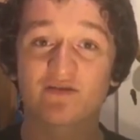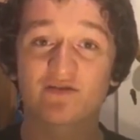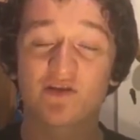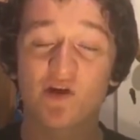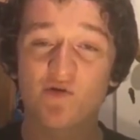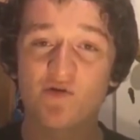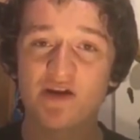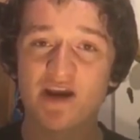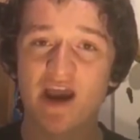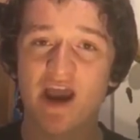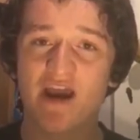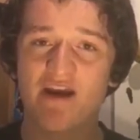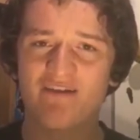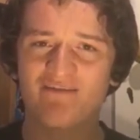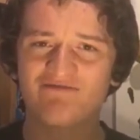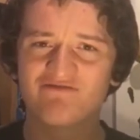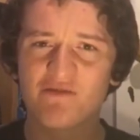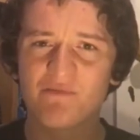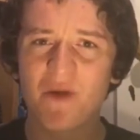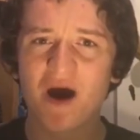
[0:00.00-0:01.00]
So yeah,
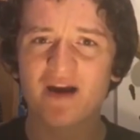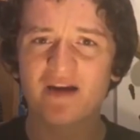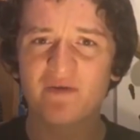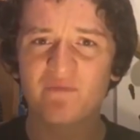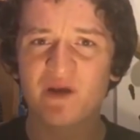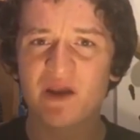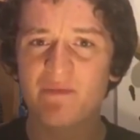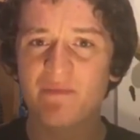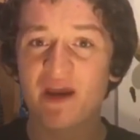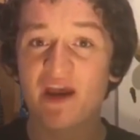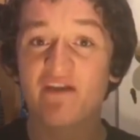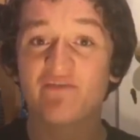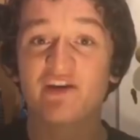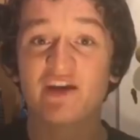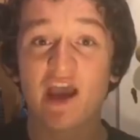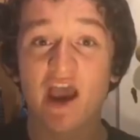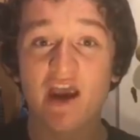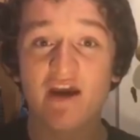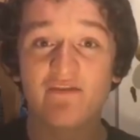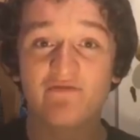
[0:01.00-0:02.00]
it reminded me a bit of
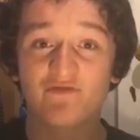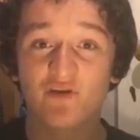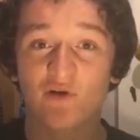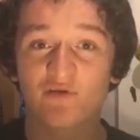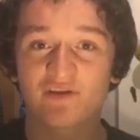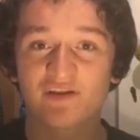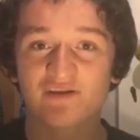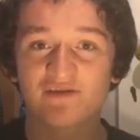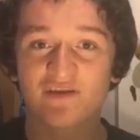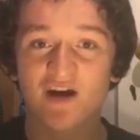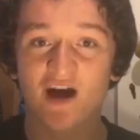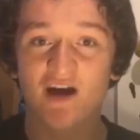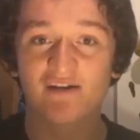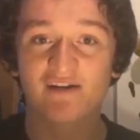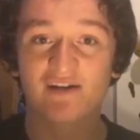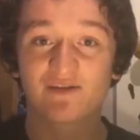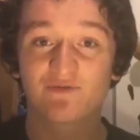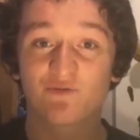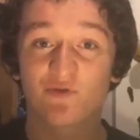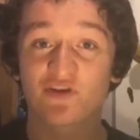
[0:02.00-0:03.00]
the 8th Doctor's
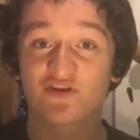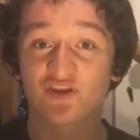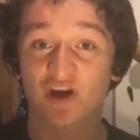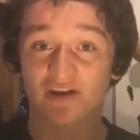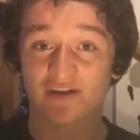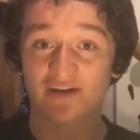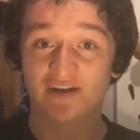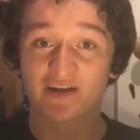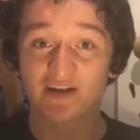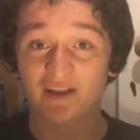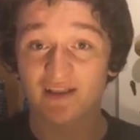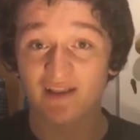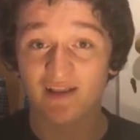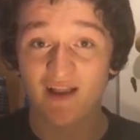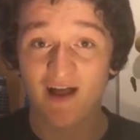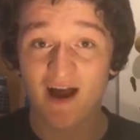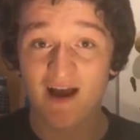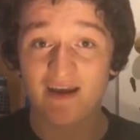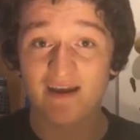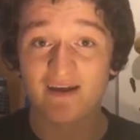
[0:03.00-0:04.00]
TARDIS, which I didn't
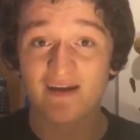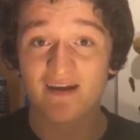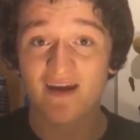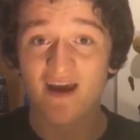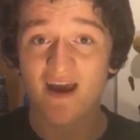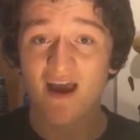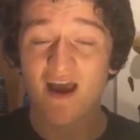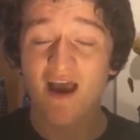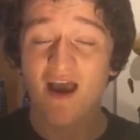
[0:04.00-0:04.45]
like